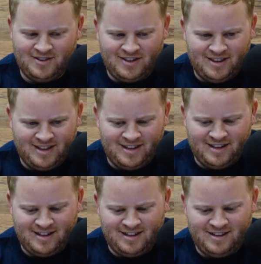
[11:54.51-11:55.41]

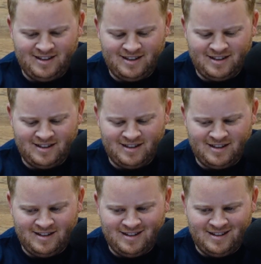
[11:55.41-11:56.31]

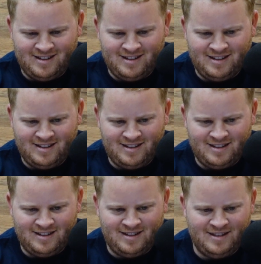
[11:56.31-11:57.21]

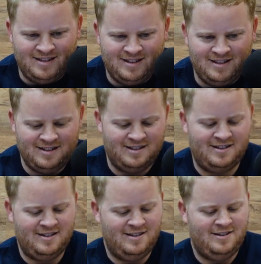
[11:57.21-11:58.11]

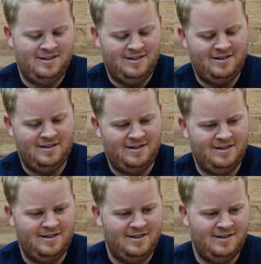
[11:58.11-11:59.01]

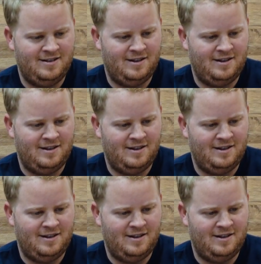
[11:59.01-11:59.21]
[no speech]